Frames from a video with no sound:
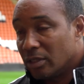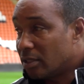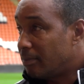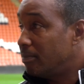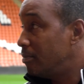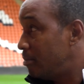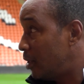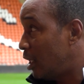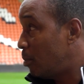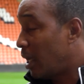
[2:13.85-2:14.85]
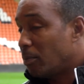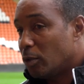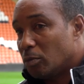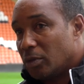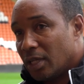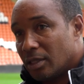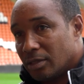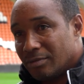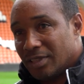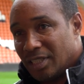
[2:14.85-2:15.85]
You look at you know Blackpool bringing
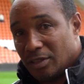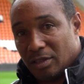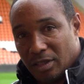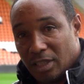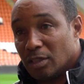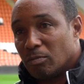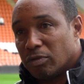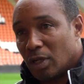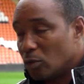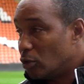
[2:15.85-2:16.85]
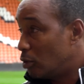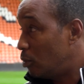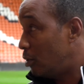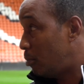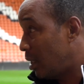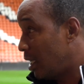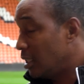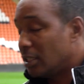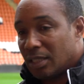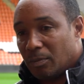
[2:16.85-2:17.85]
on season seasoned pros who, who played
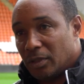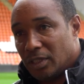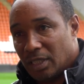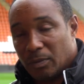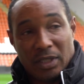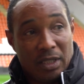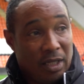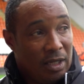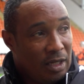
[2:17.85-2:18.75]
in the Championship, and